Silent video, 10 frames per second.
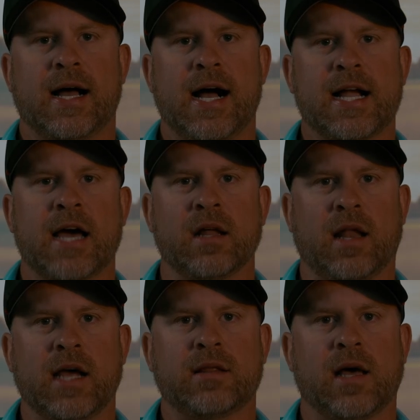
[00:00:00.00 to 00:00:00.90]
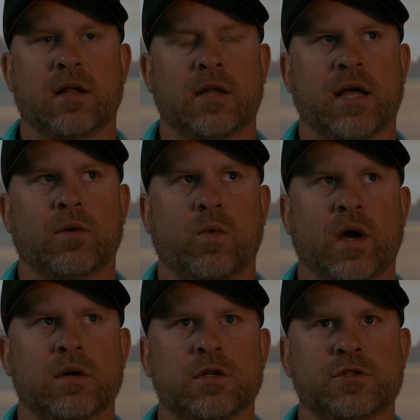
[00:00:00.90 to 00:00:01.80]
I kind of like that like
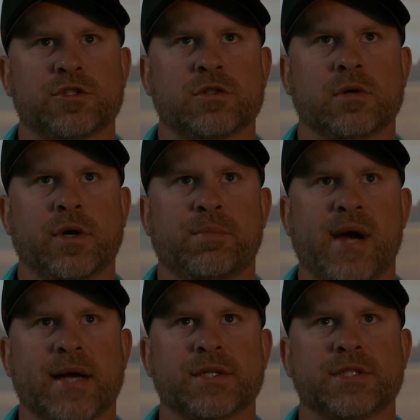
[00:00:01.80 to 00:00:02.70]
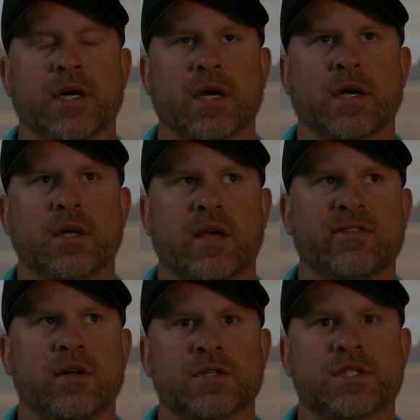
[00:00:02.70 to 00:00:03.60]
weird little screwy practice area,
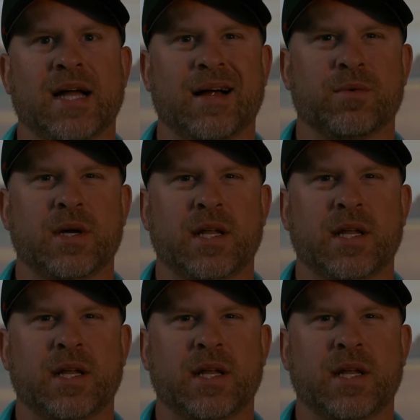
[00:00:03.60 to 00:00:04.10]
even though it's not